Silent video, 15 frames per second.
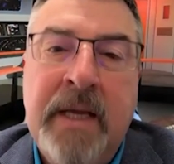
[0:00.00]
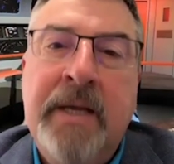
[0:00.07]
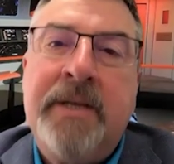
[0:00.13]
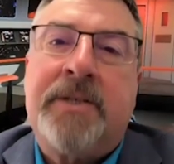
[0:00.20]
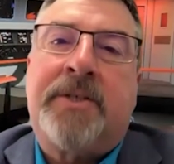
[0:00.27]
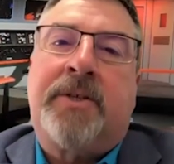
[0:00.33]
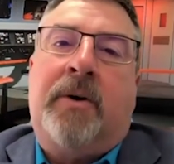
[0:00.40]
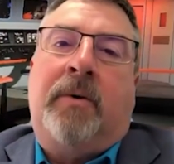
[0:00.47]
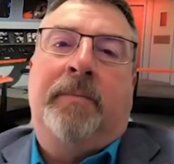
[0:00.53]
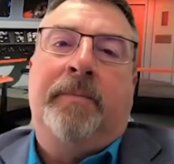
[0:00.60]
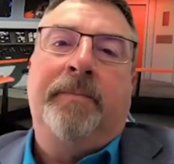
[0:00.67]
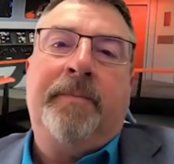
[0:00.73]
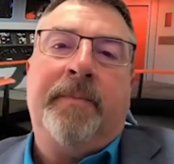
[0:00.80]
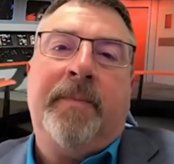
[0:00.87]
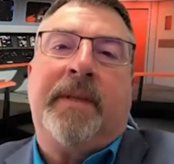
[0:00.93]
So
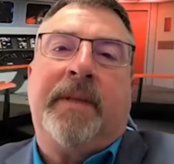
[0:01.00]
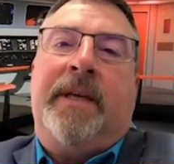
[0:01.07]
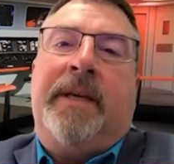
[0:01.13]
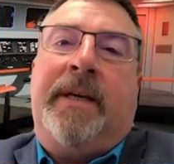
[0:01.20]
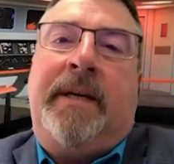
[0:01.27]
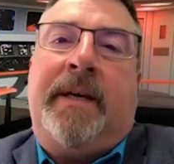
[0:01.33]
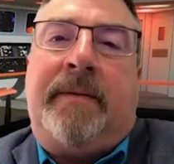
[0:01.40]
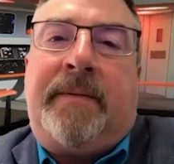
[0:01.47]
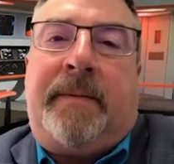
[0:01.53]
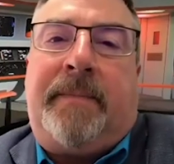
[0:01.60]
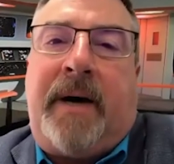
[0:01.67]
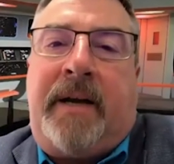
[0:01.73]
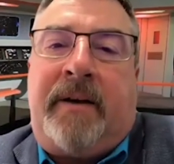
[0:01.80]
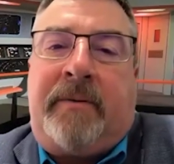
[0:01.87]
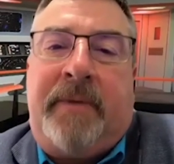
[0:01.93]
the uh, the
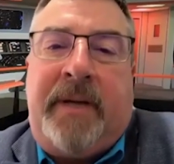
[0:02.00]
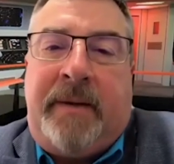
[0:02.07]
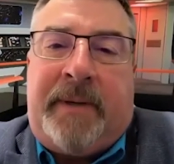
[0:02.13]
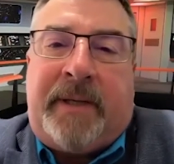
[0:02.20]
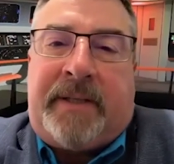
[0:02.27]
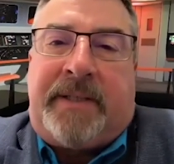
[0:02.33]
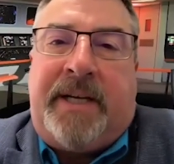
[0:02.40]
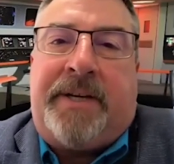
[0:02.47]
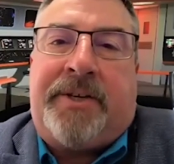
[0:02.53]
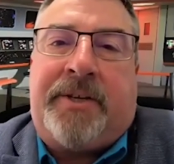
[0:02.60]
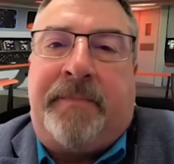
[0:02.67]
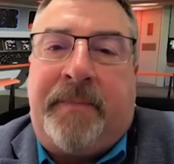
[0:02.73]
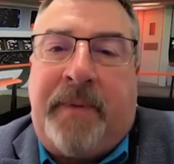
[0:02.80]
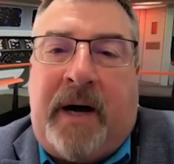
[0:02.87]
minor rehabilitation,